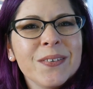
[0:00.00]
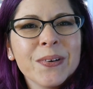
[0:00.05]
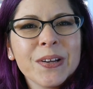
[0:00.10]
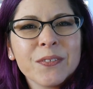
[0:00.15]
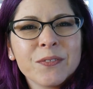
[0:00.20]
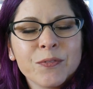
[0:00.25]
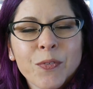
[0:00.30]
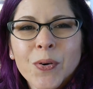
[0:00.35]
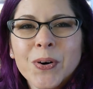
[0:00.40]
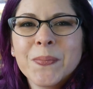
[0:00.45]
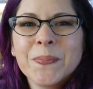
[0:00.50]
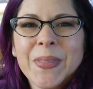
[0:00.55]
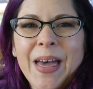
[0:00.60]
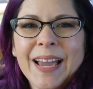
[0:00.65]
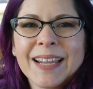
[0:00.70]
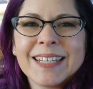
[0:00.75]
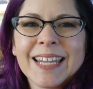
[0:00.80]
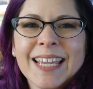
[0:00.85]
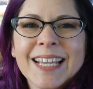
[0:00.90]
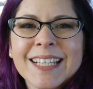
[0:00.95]
what form
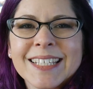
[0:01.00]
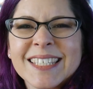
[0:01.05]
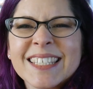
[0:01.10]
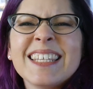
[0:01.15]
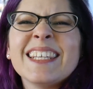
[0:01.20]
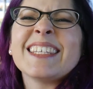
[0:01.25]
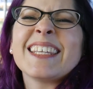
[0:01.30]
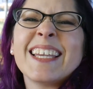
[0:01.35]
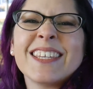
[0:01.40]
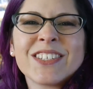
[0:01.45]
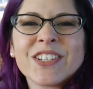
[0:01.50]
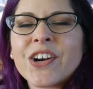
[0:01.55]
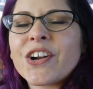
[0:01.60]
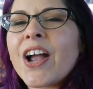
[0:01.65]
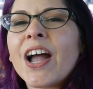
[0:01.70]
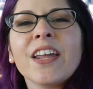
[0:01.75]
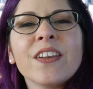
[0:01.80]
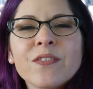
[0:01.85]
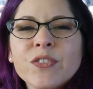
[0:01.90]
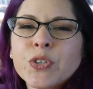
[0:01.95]
that takes as I start
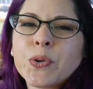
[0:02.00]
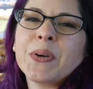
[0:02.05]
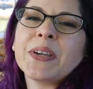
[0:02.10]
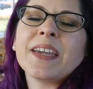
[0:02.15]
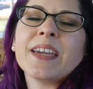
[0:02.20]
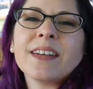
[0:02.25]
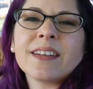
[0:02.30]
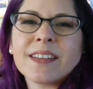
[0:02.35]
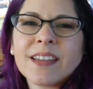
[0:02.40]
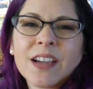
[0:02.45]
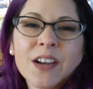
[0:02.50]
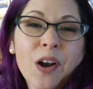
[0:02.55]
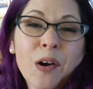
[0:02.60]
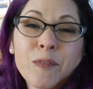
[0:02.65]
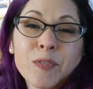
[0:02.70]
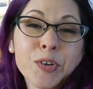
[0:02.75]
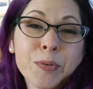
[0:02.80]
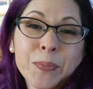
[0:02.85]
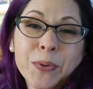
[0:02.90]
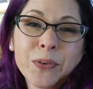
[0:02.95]
kind of doing it and get
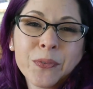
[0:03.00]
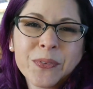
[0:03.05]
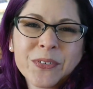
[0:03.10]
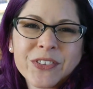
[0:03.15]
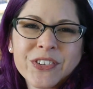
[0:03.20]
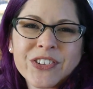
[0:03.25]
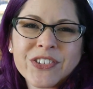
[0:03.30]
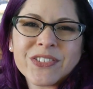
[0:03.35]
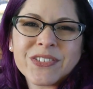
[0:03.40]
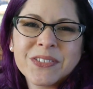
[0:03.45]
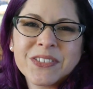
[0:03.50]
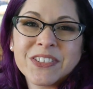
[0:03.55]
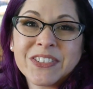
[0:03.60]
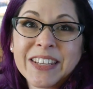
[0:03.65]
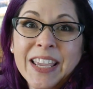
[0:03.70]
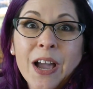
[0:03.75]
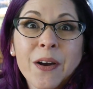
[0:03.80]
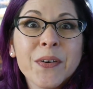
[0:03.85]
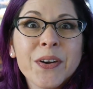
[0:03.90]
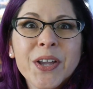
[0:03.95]
comfortable. We'll just
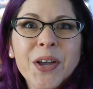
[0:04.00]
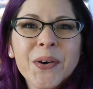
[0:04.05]
see how it